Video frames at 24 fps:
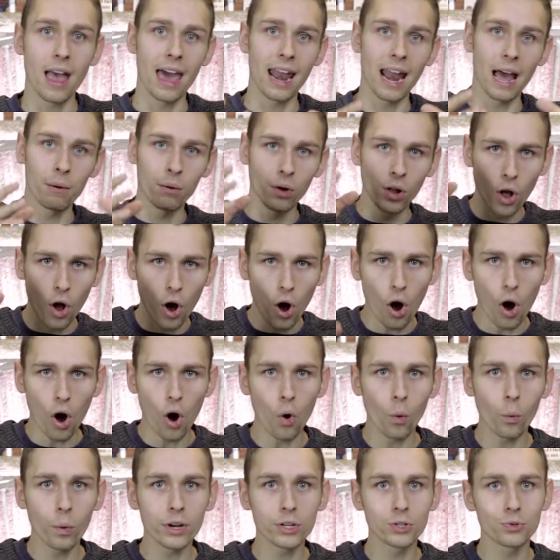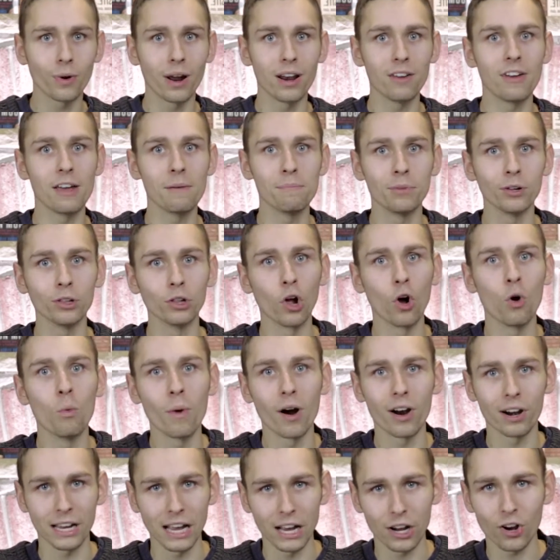And I will always renovate below
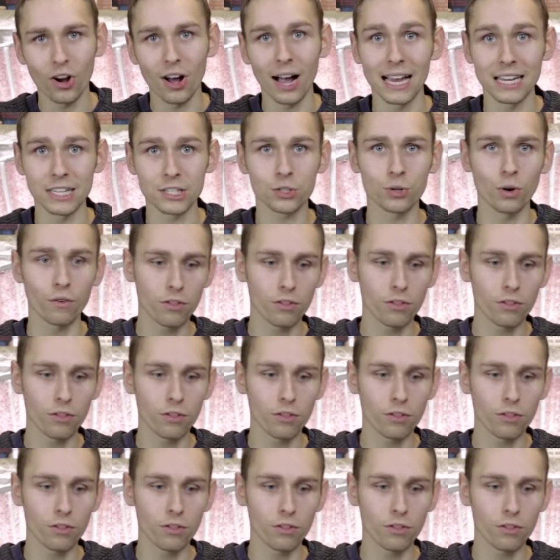market cost.